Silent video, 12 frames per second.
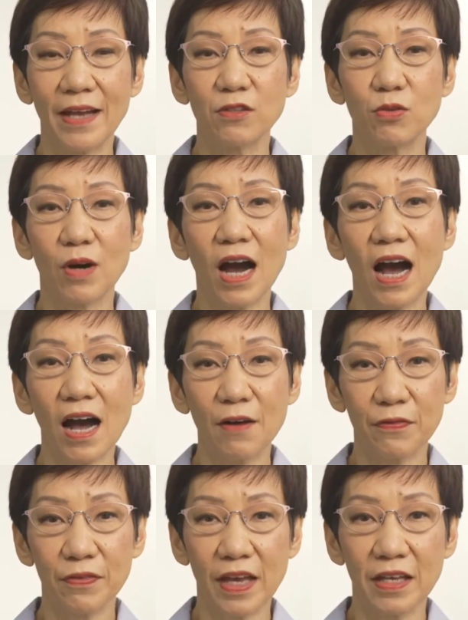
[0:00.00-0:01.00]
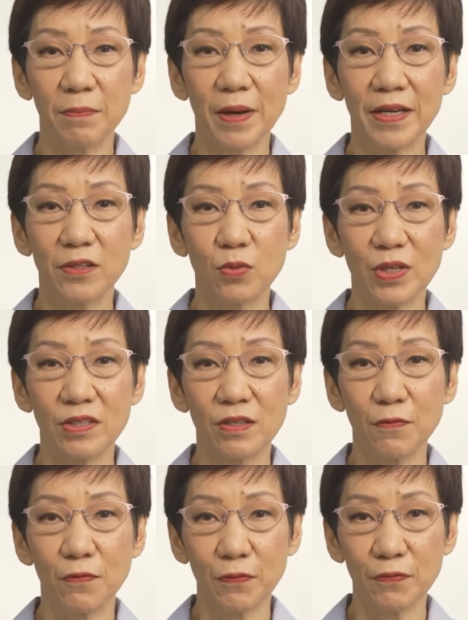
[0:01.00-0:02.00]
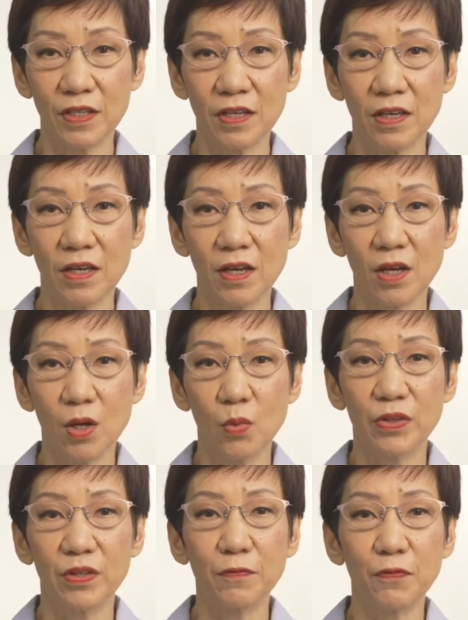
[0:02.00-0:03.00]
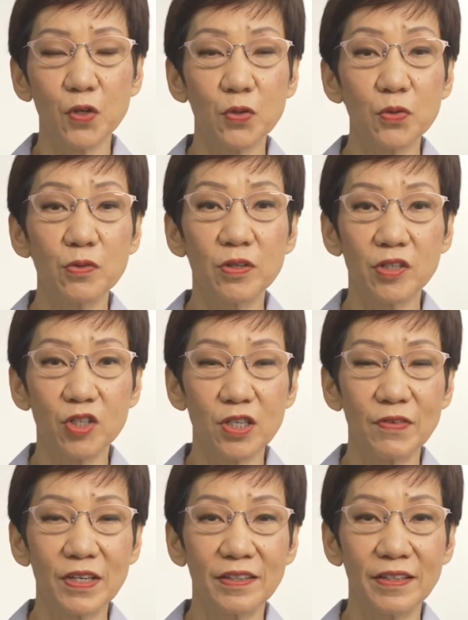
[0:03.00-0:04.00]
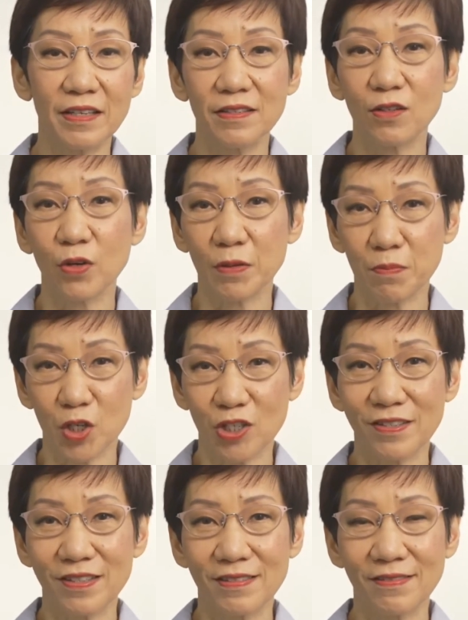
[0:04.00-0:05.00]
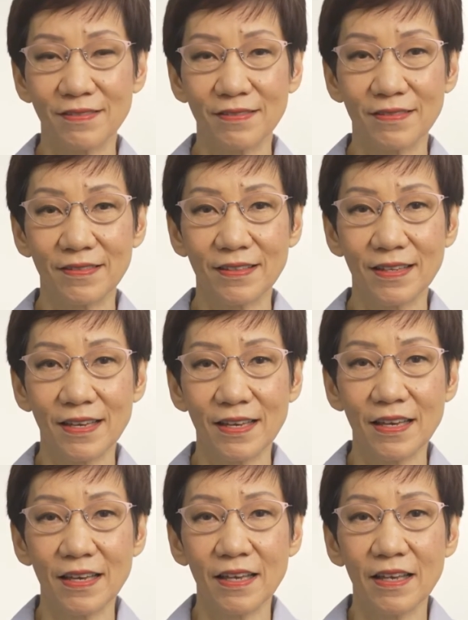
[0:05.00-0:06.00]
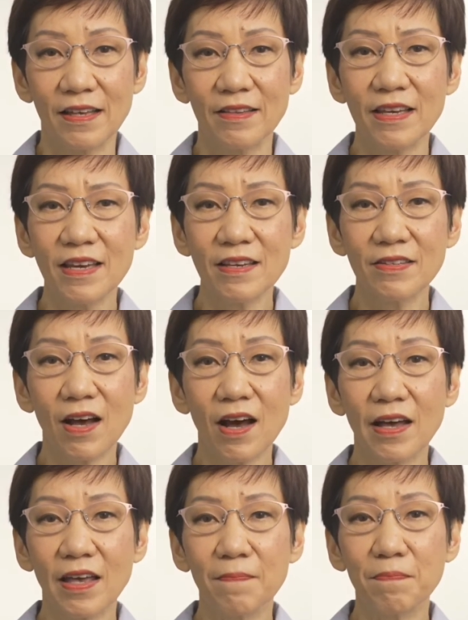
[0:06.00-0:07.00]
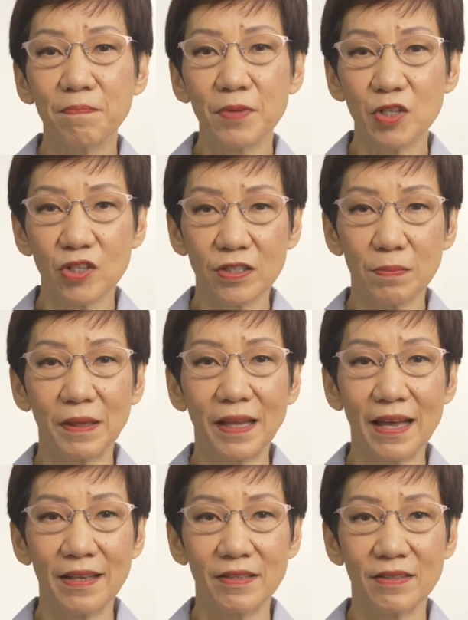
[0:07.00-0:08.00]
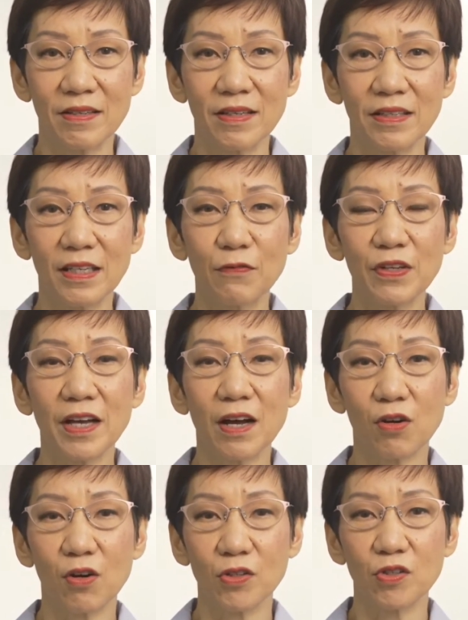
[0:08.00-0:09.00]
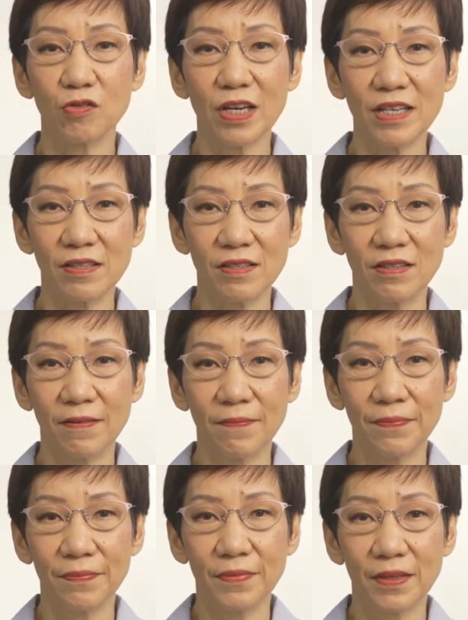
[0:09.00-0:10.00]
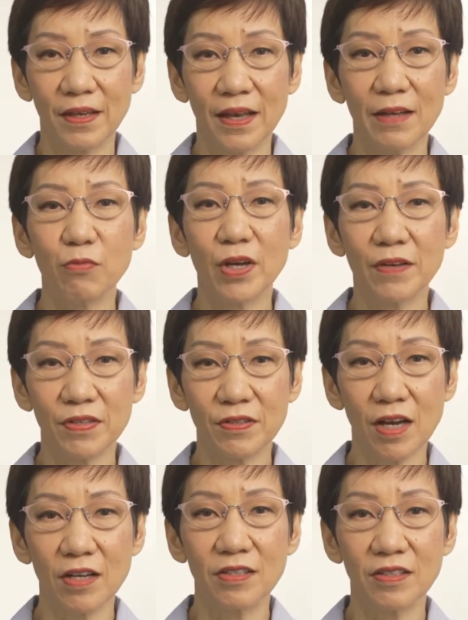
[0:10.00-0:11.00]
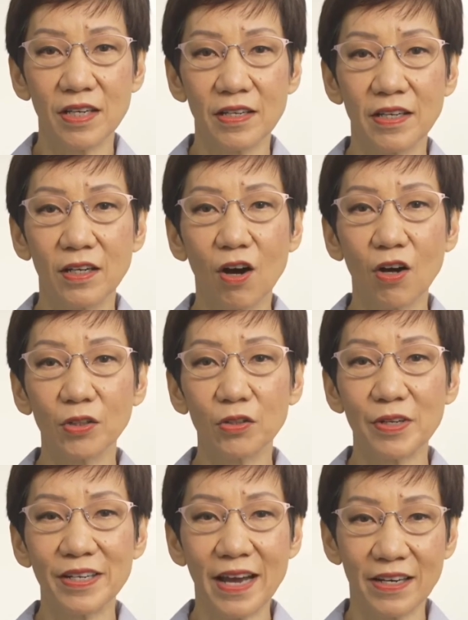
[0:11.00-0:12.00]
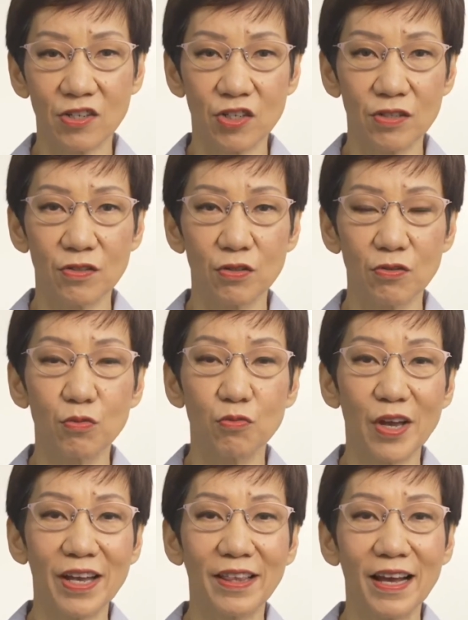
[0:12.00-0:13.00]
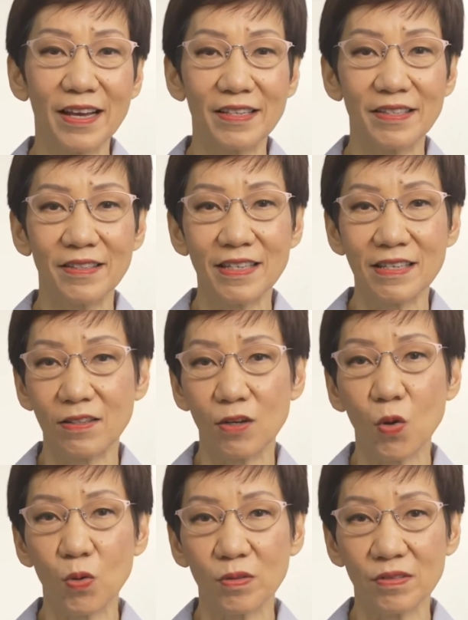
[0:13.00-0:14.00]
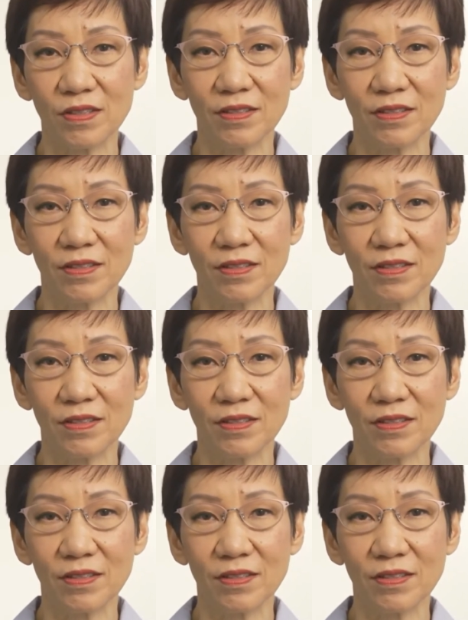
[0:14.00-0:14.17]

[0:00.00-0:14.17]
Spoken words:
to halve that by 2050 with a view to achieving net zero emissions. These are ambitious plans given our constraints, and we have started taking concrete actions to realize these goals.